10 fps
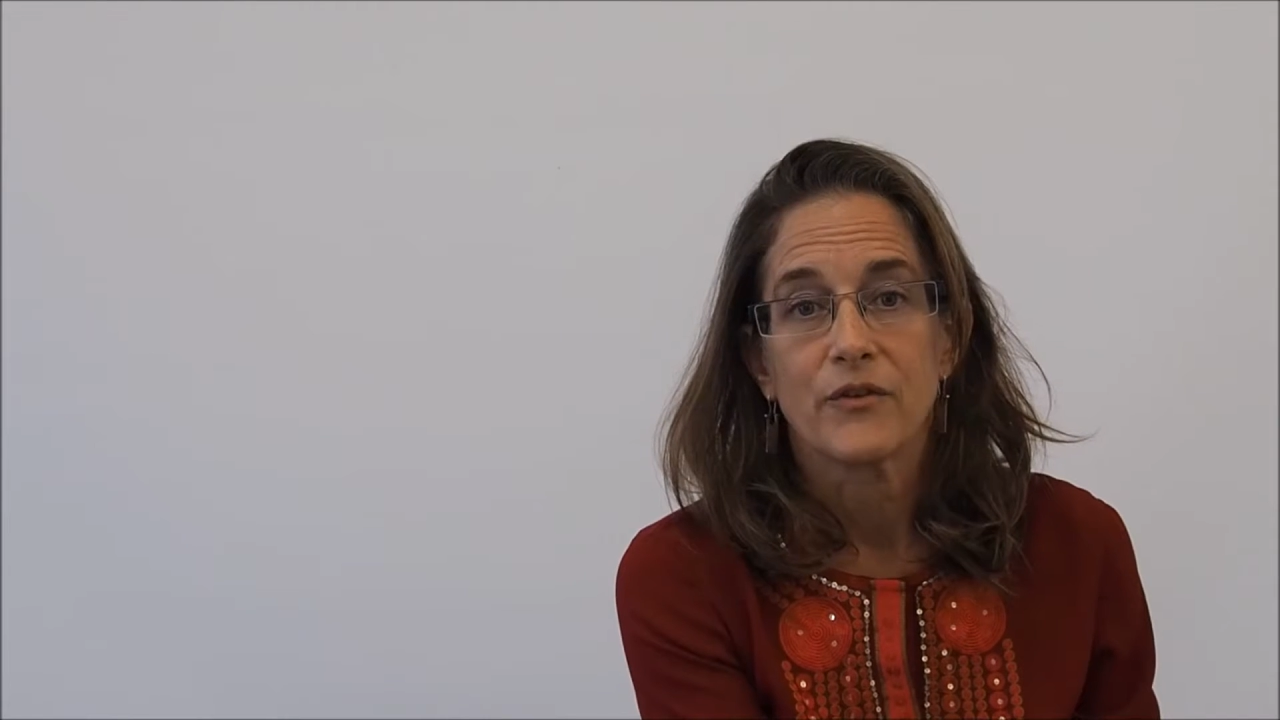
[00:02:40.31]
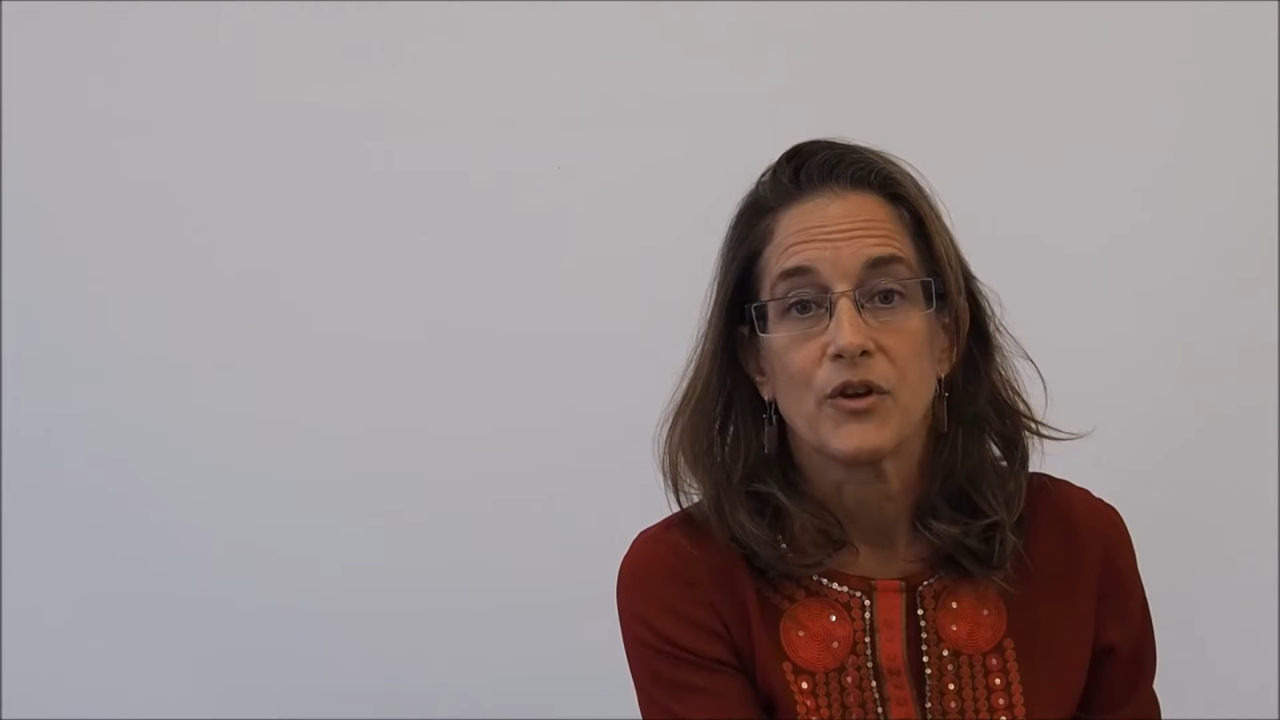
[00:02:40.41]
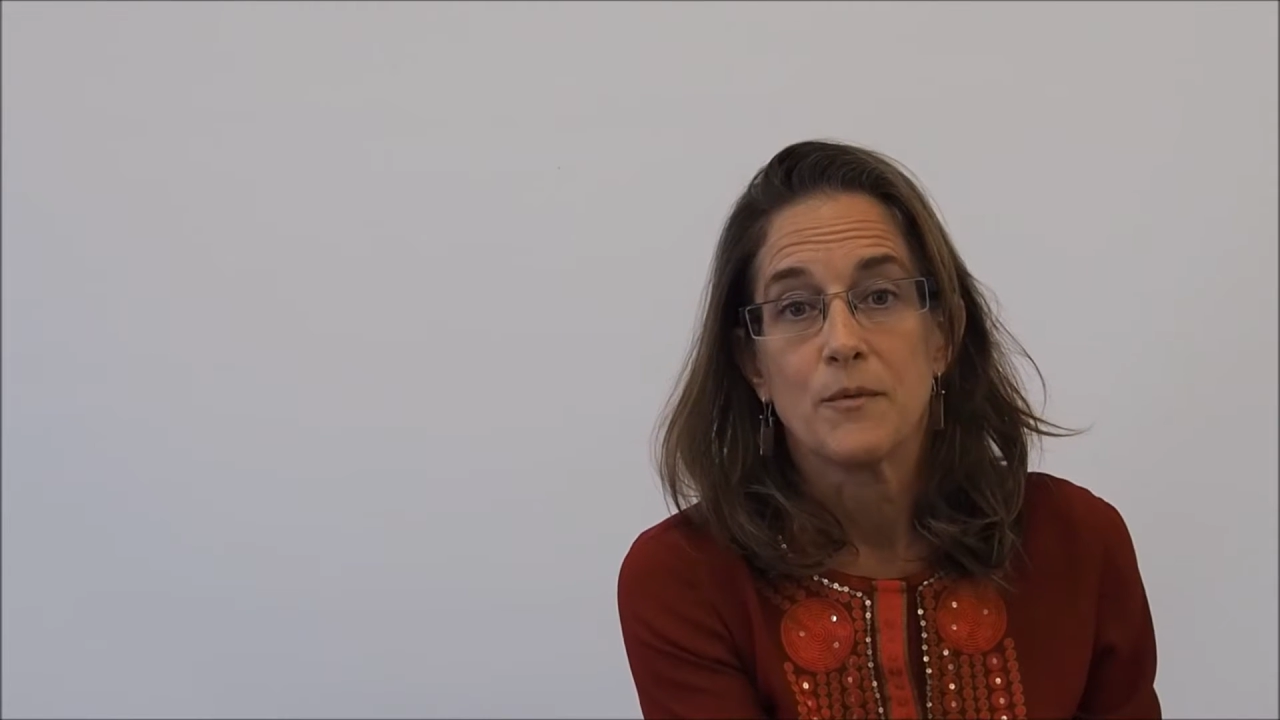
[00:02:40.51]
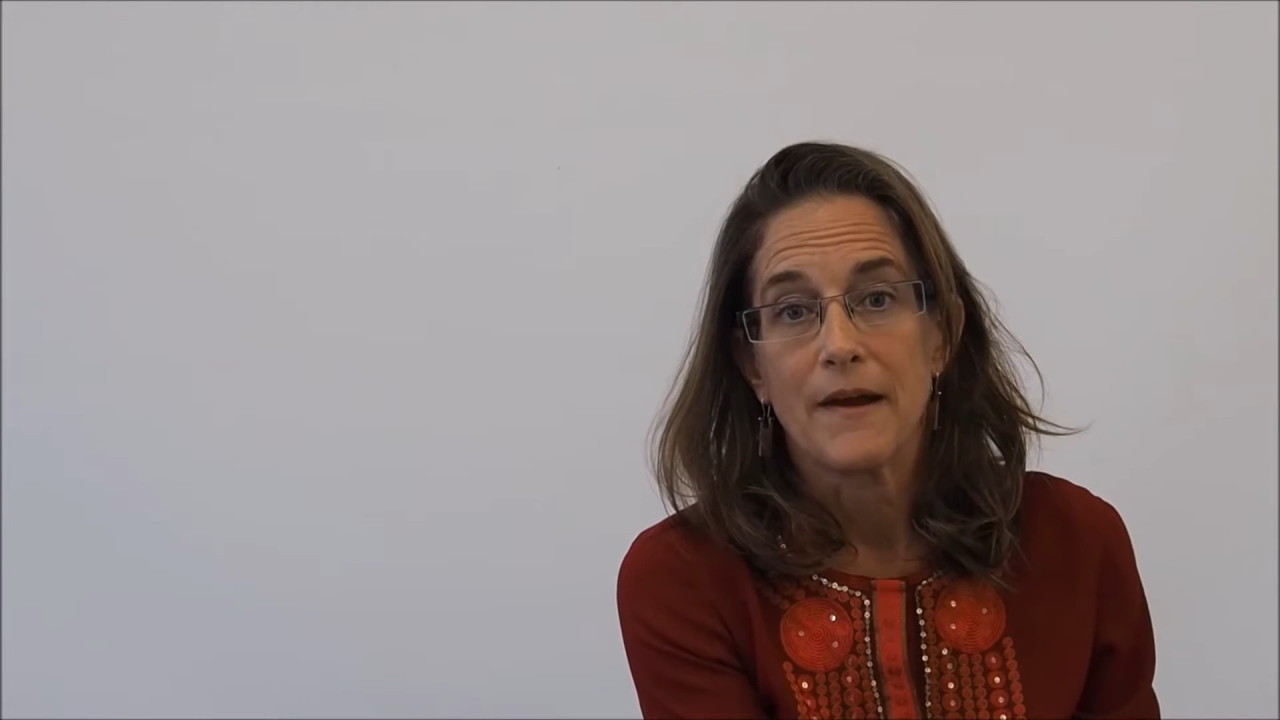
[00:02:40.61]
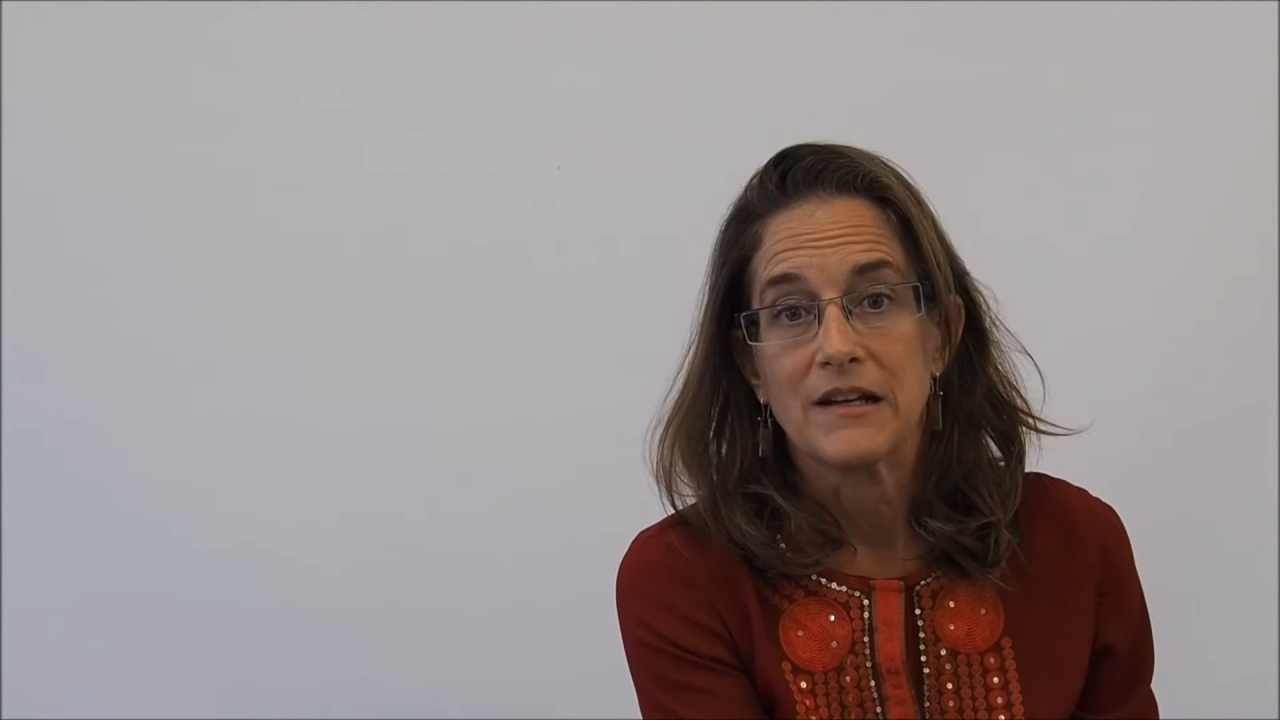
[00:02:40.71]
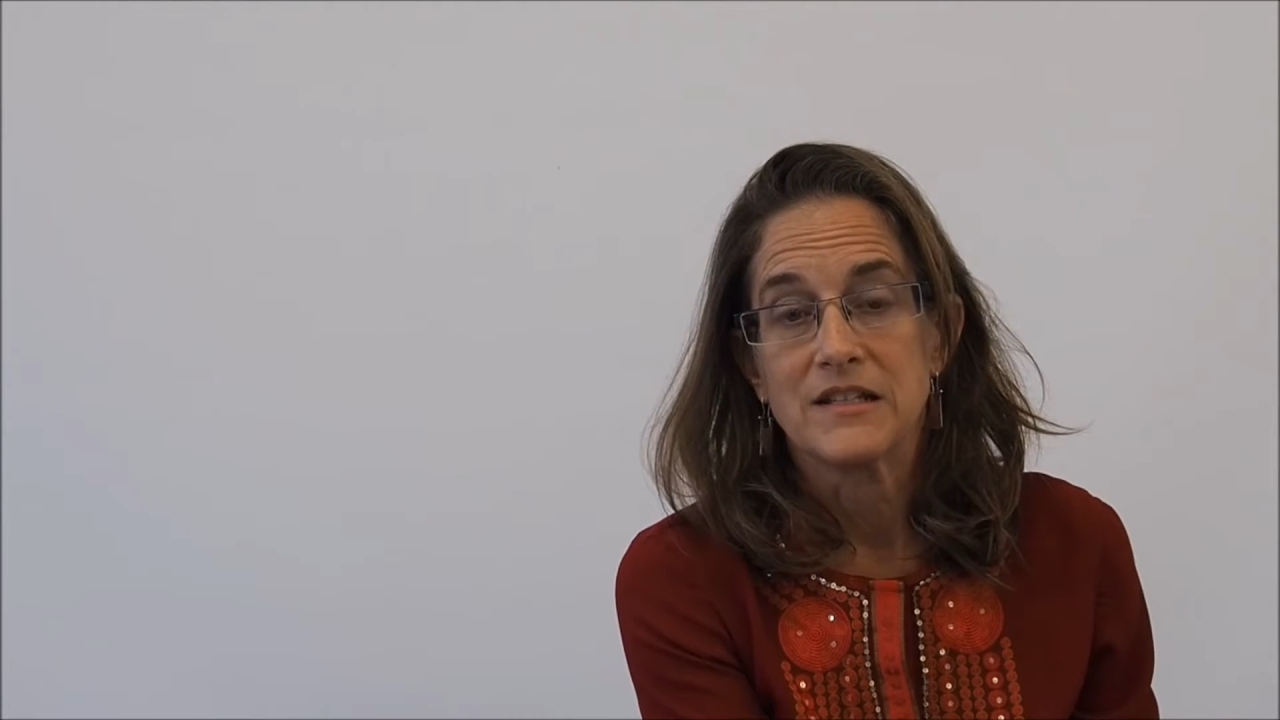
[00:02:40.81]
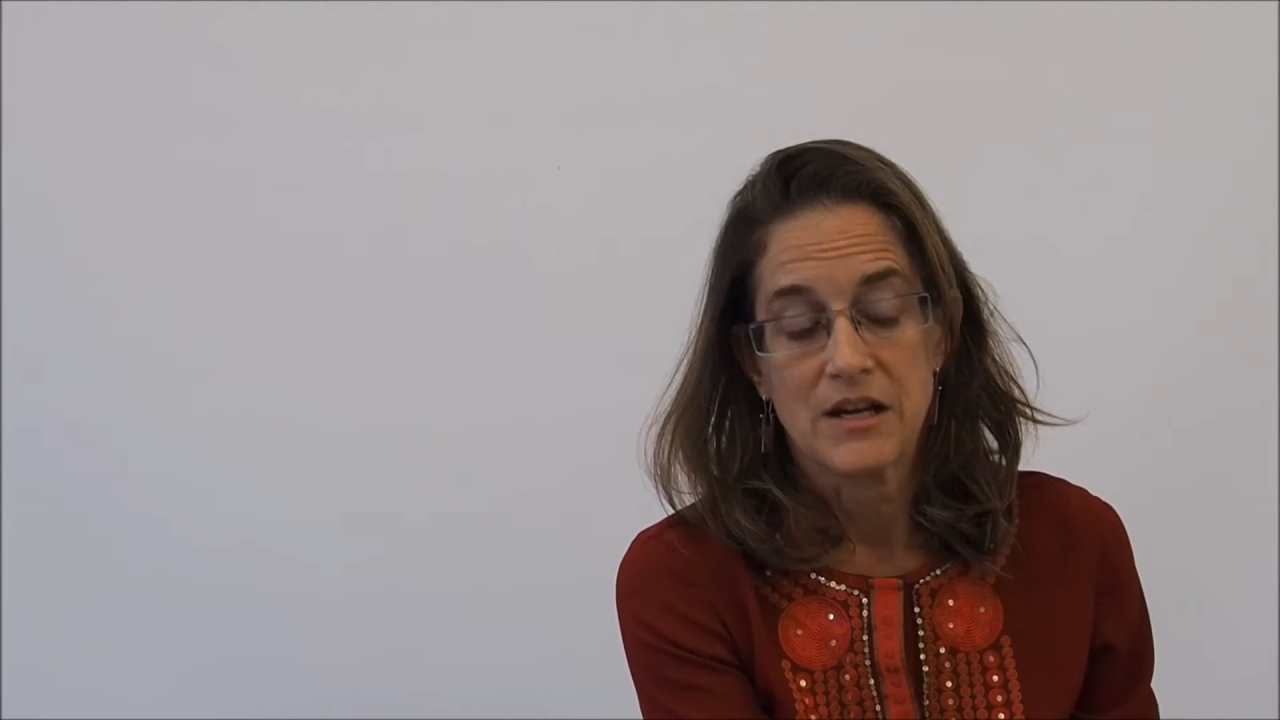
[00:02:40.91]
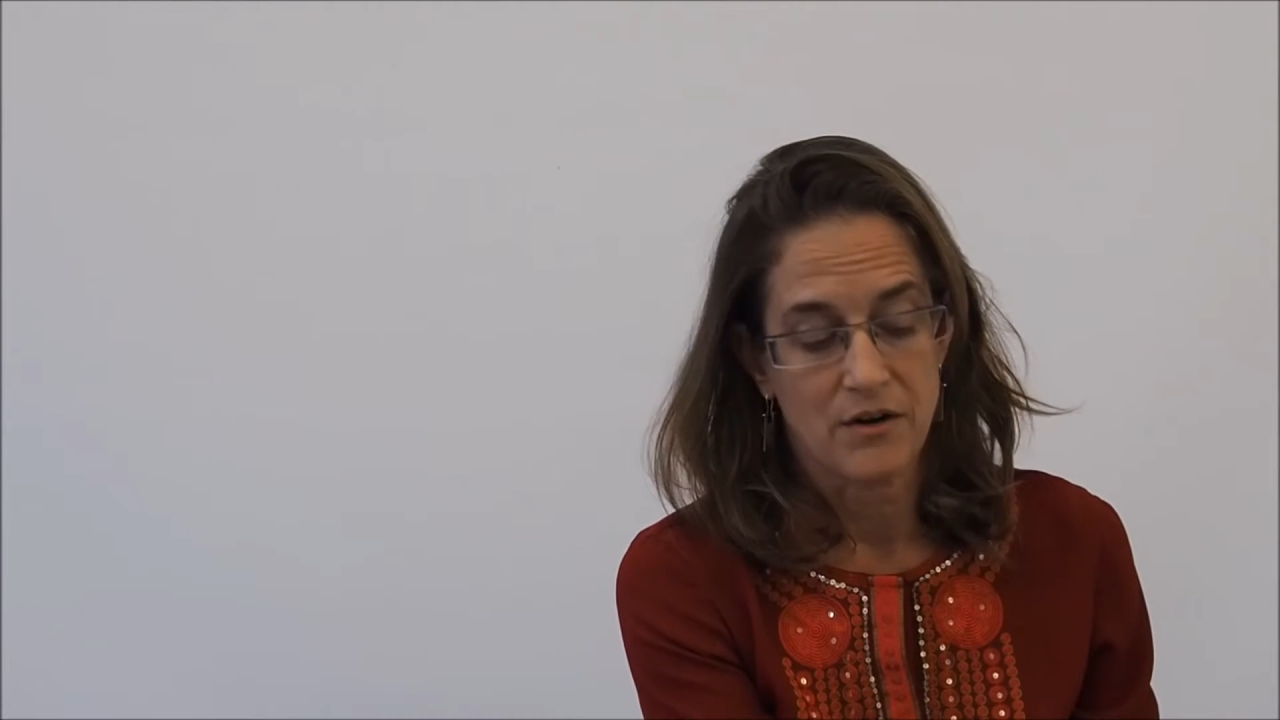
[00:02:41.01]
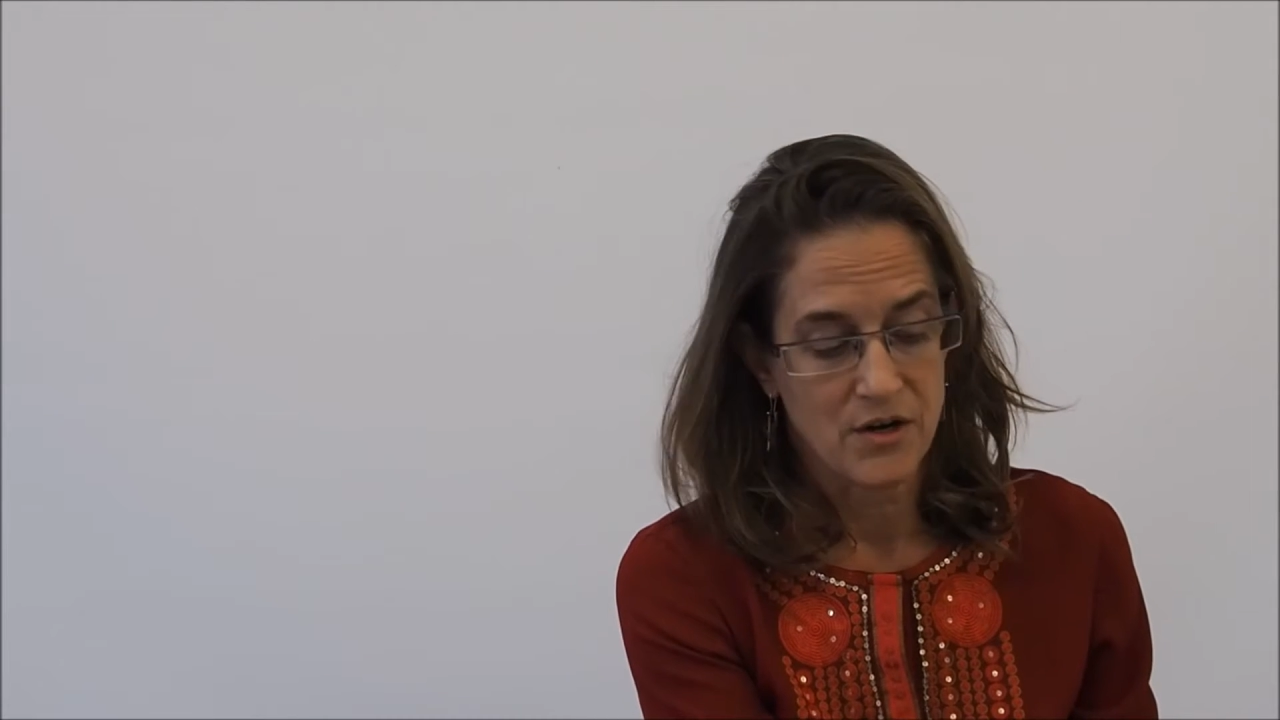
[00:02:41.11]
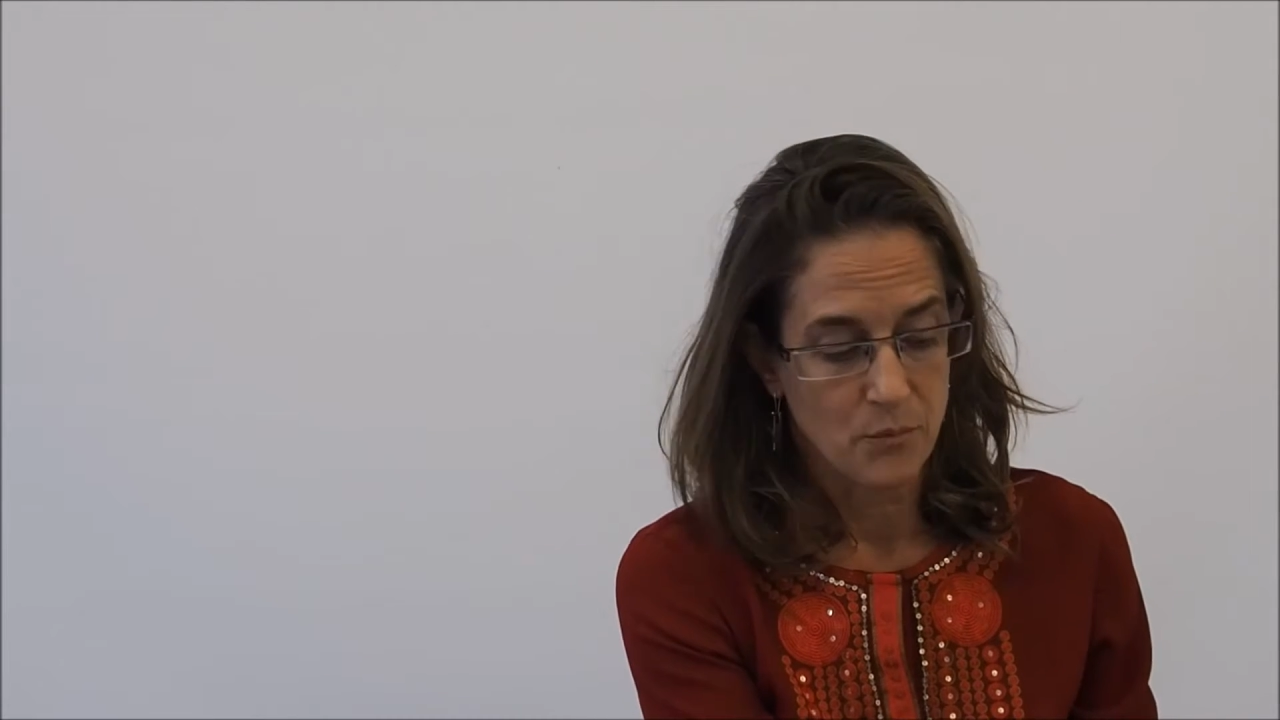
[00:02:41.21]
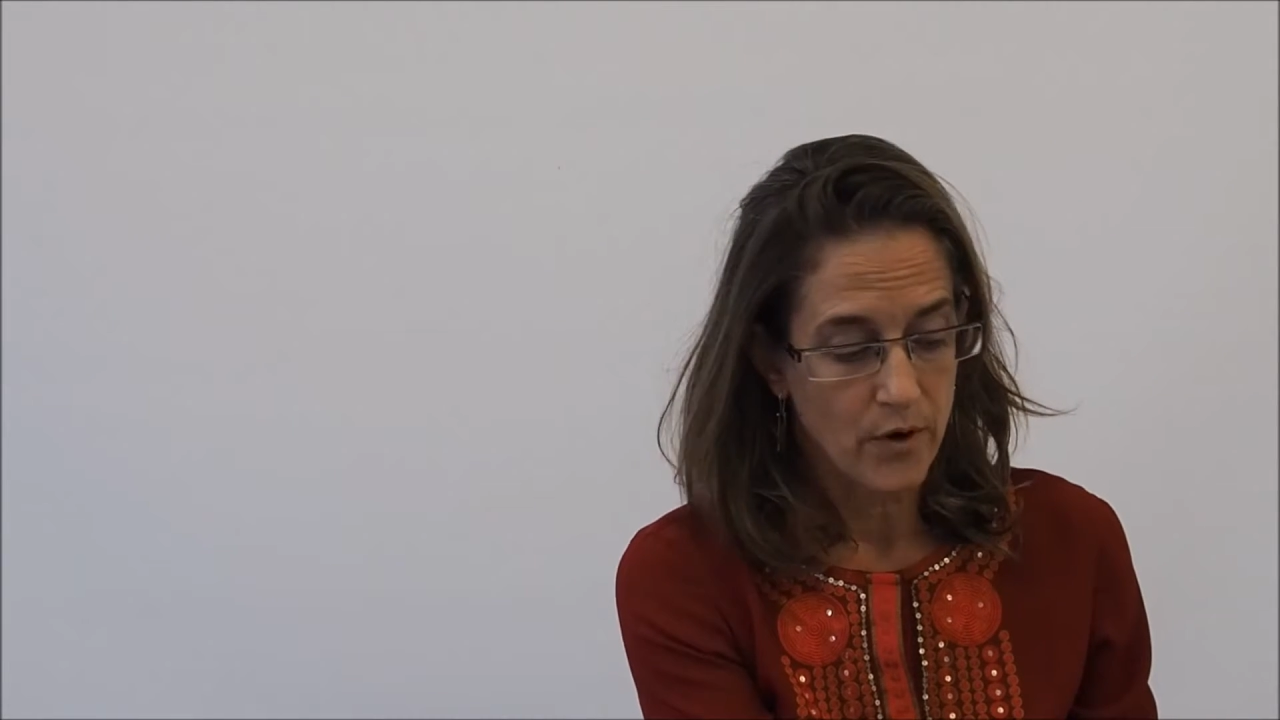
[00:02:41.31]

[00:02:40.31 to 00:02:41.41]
humanitarian